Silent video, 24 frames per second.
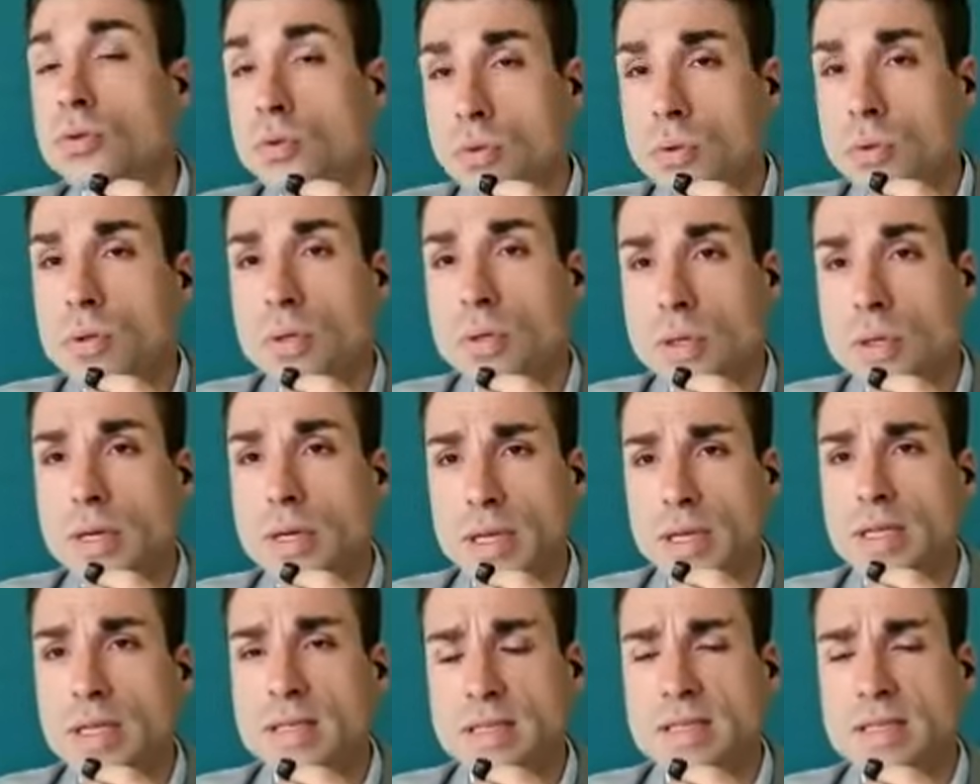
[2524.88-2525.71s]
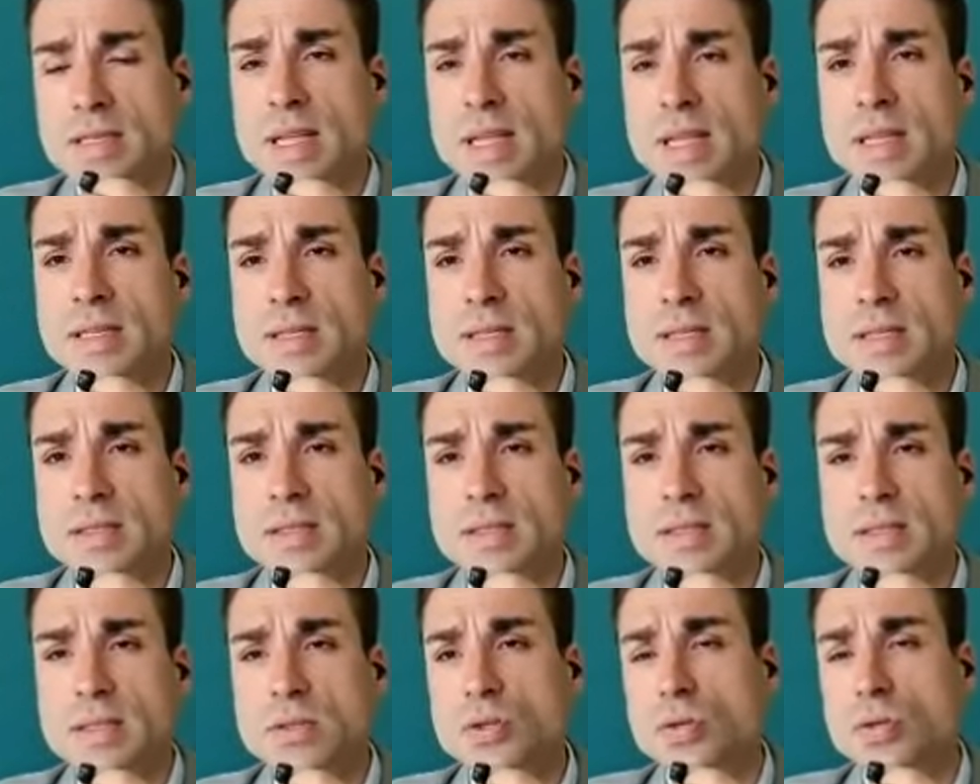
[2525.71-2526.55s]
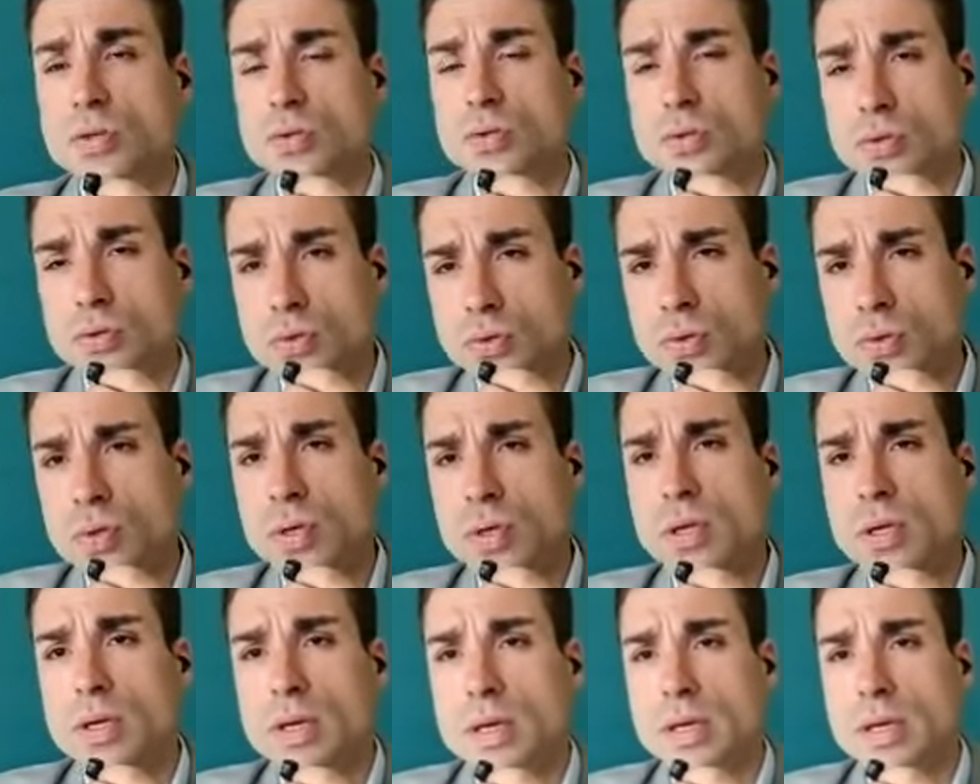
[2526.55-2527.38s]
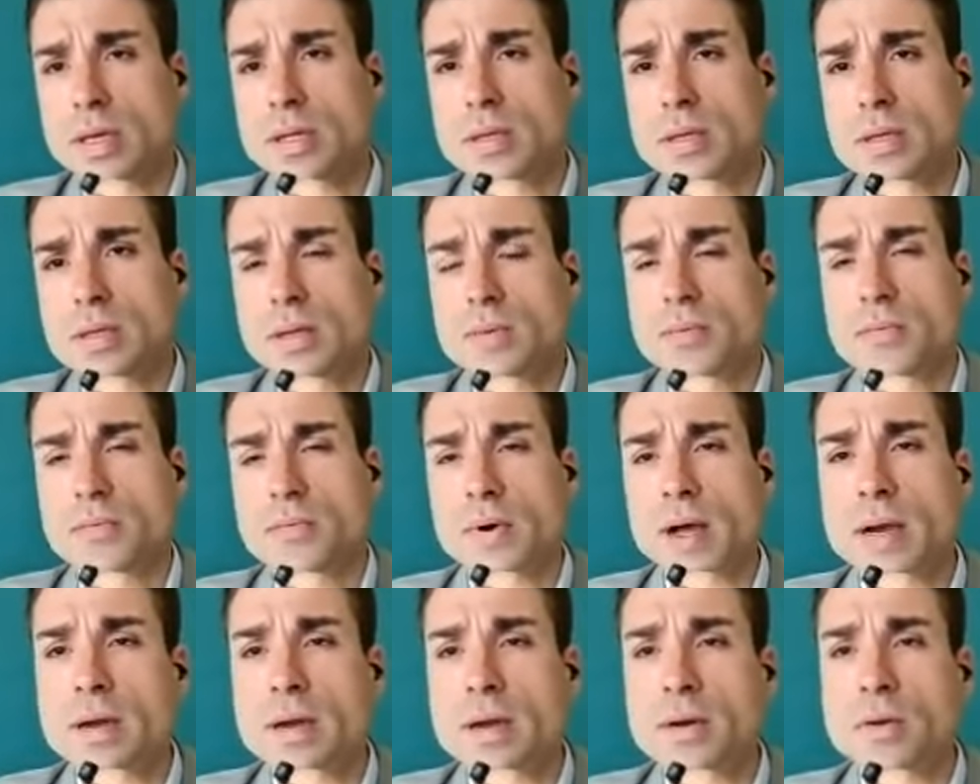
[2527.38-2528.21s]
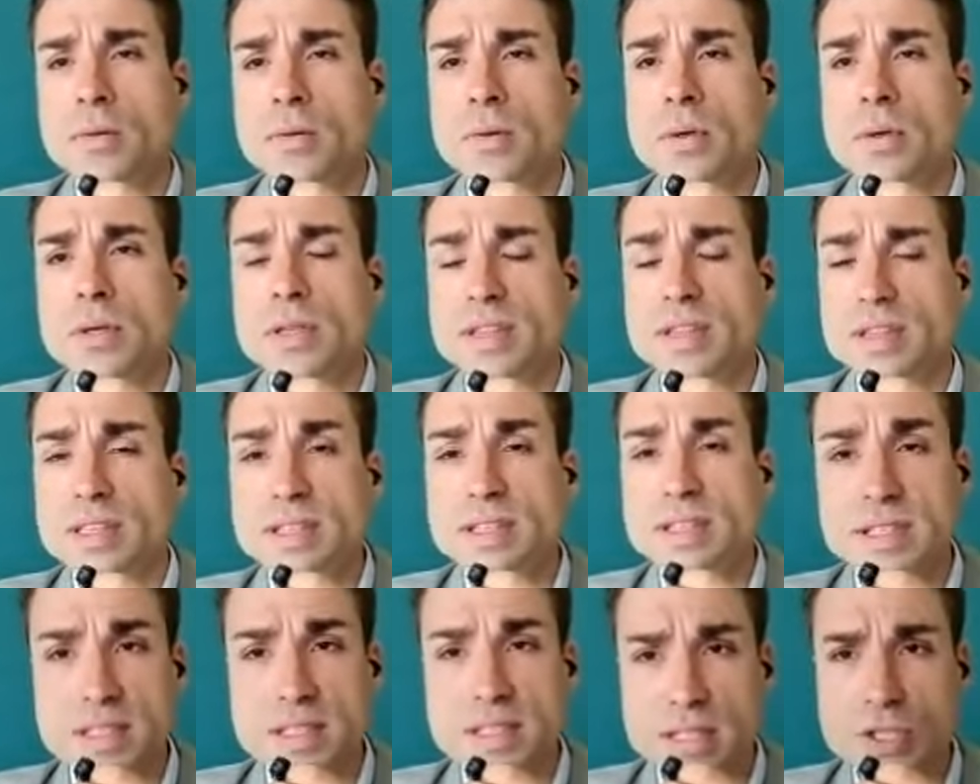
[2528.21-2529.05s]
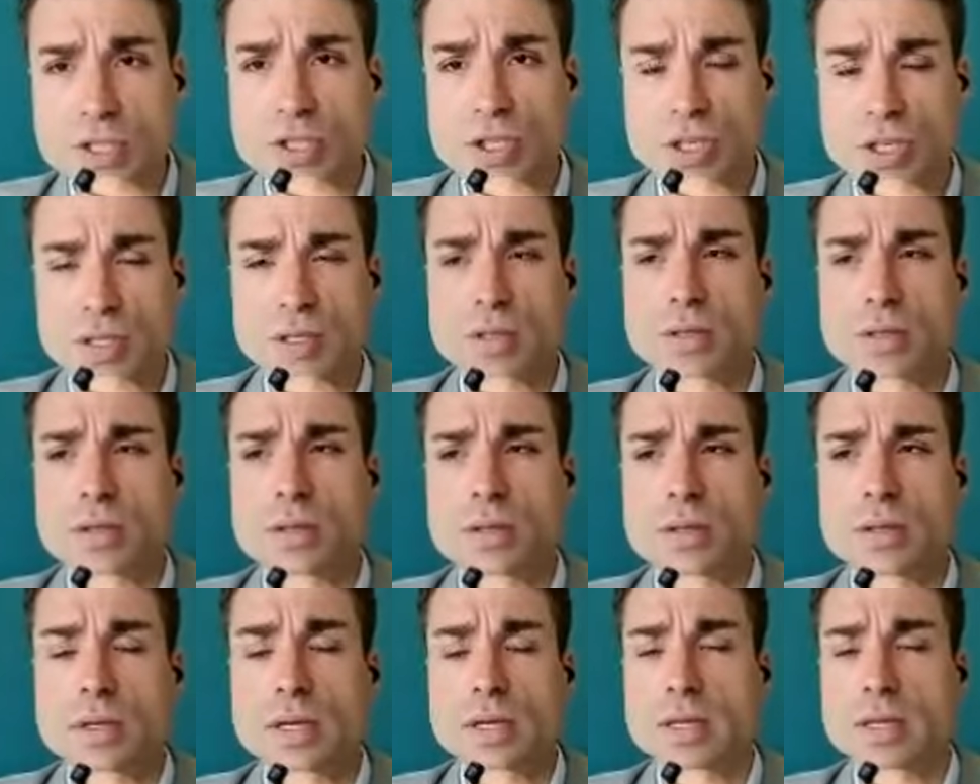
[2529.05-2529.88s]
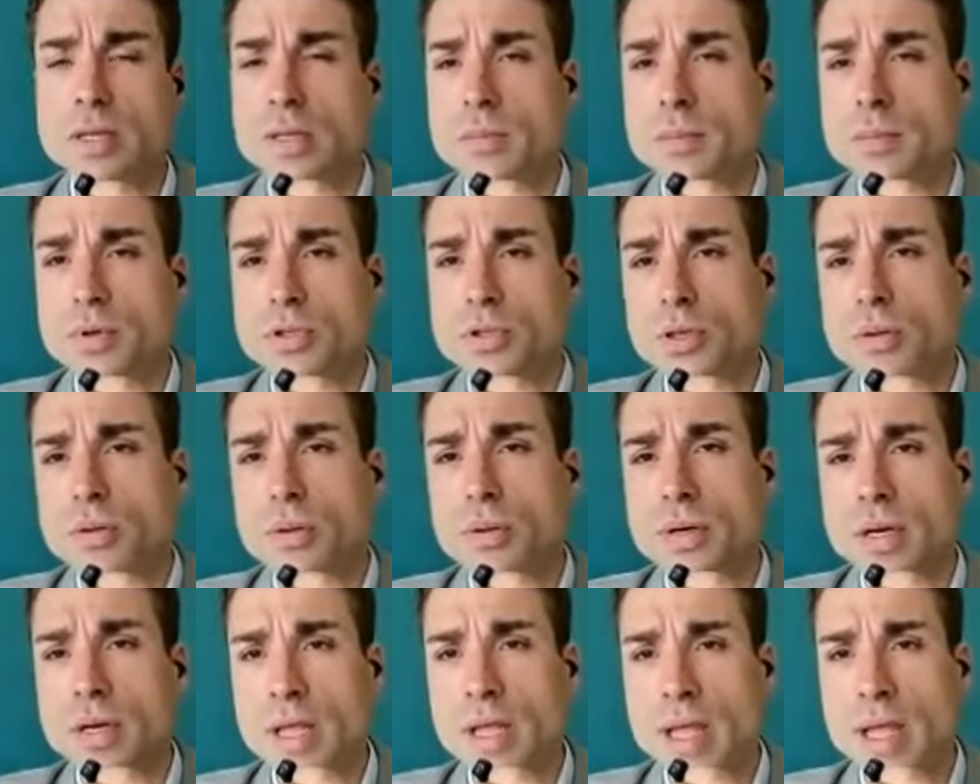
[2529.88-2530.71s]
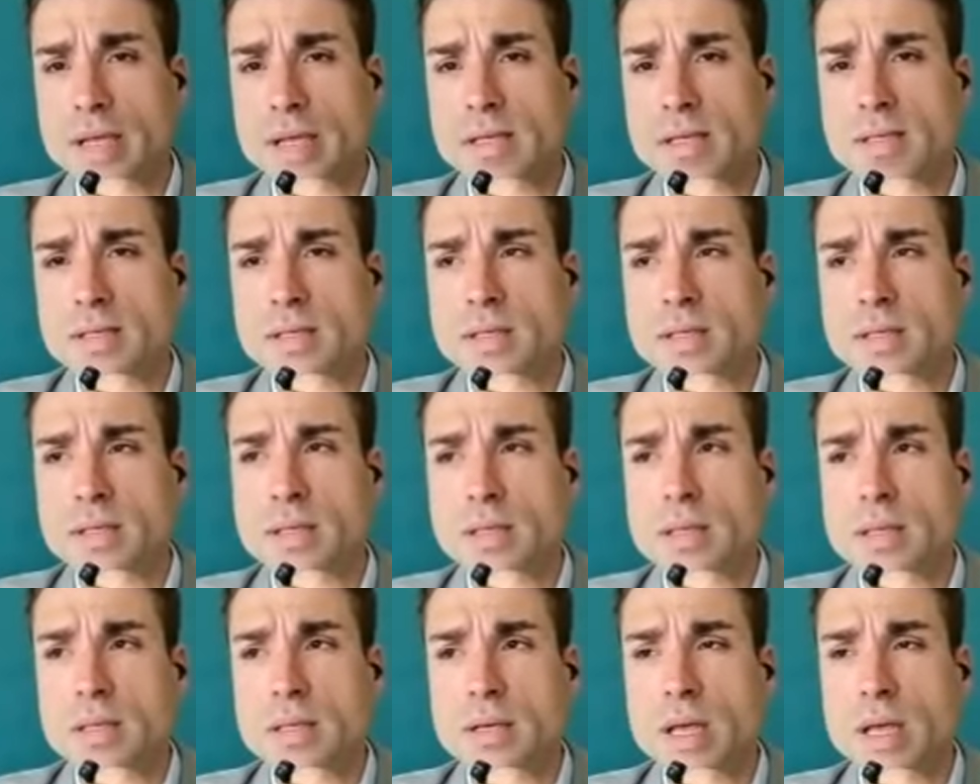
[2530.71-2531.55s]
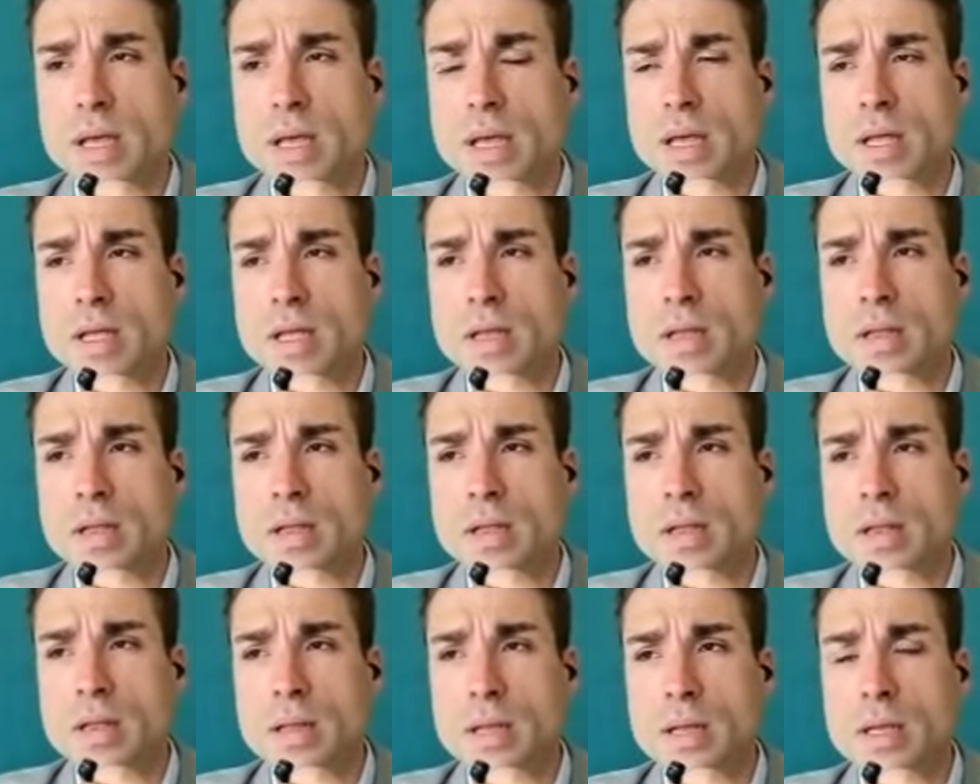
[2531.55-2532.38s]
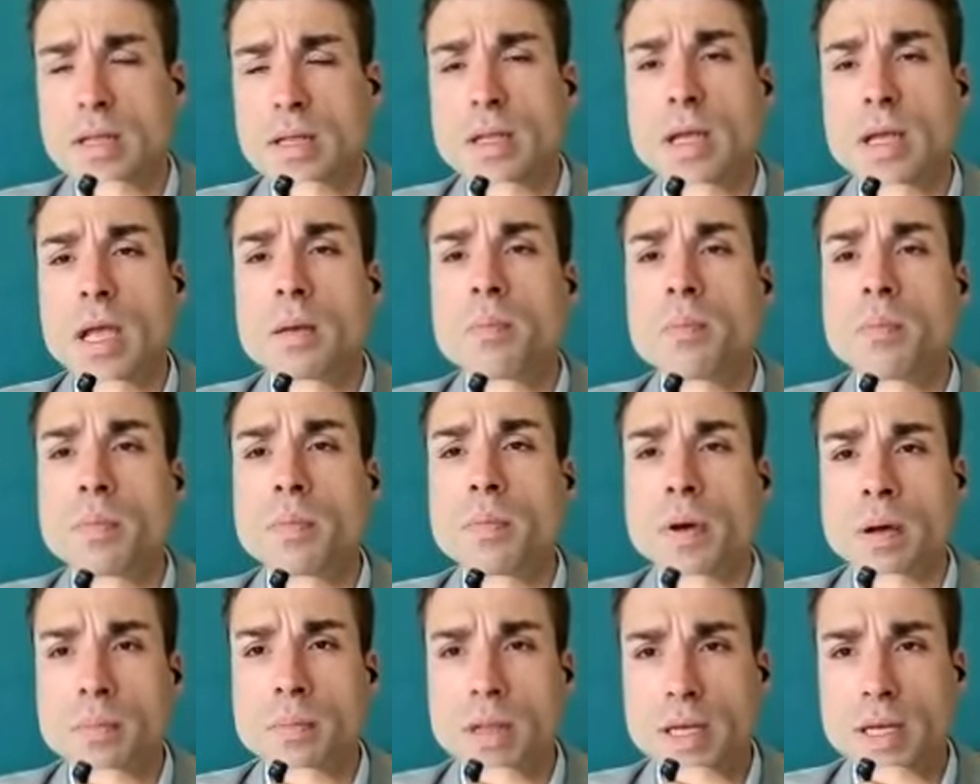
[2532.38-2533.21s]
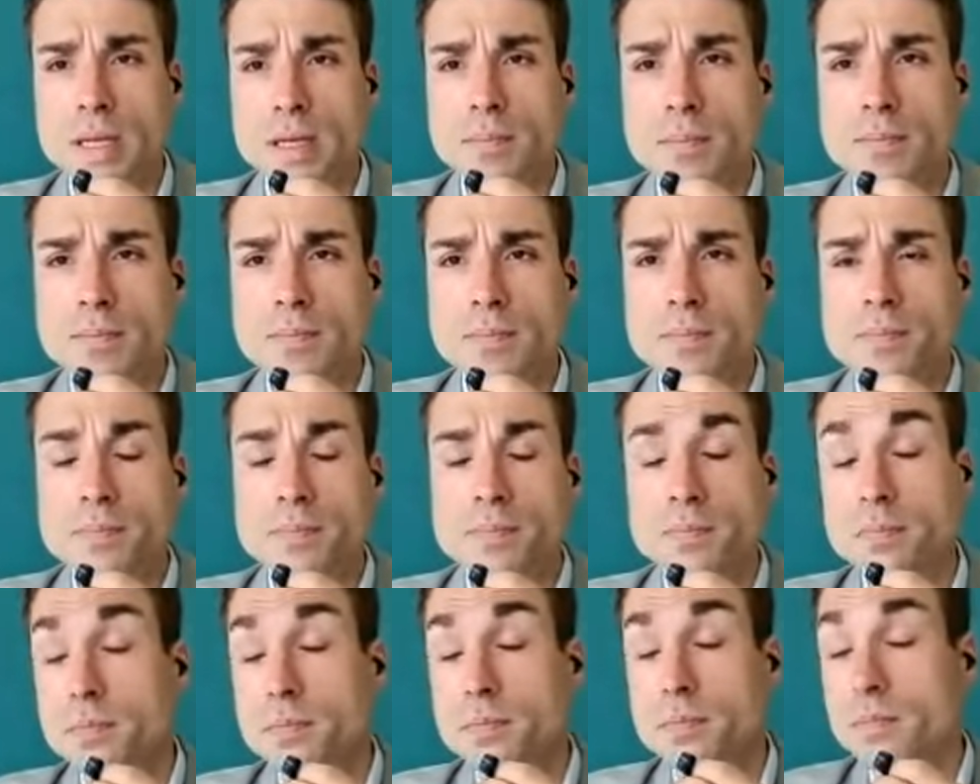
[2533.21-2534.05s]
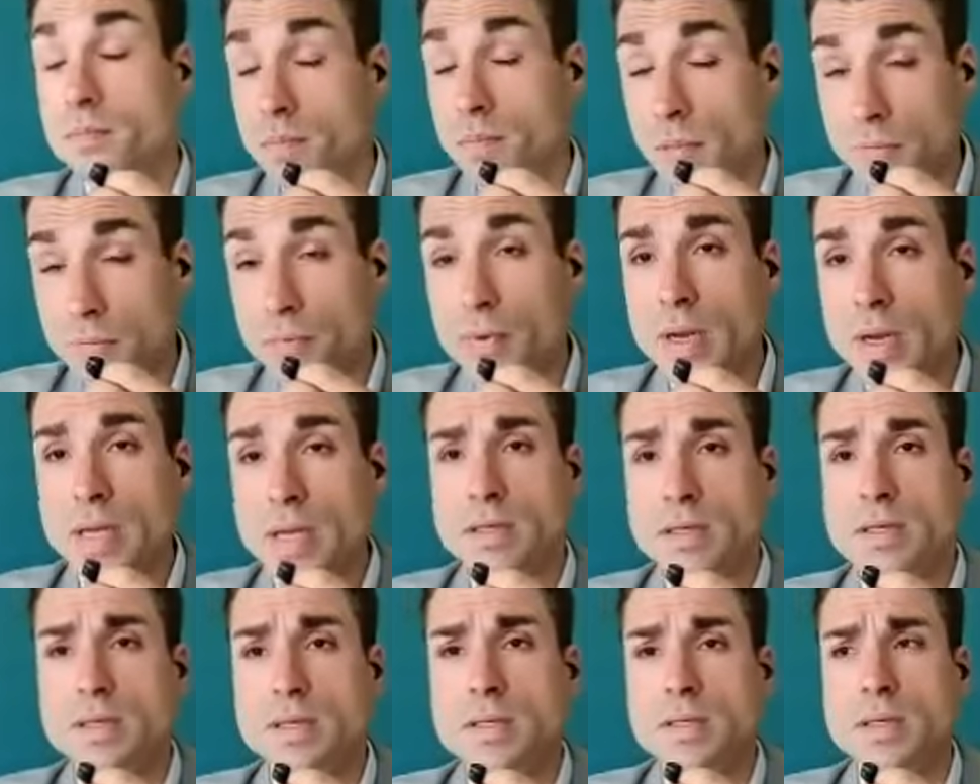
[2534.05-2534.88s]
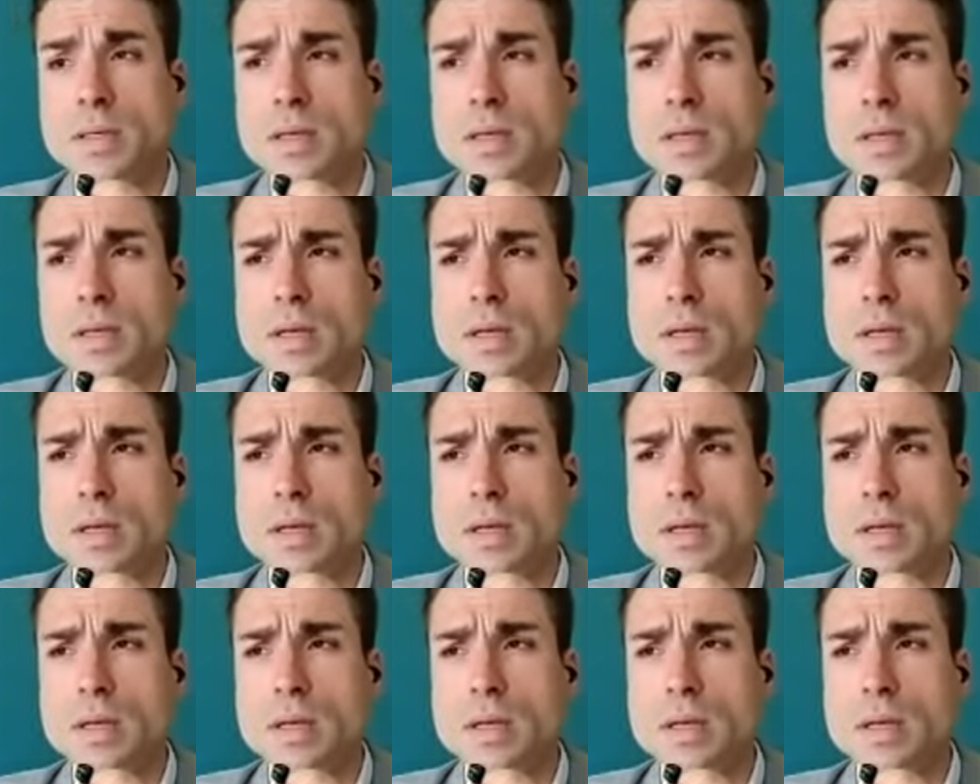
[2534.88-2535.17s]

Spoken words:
do its sentence, to do its final decision in a particular case. And it came public. My friends,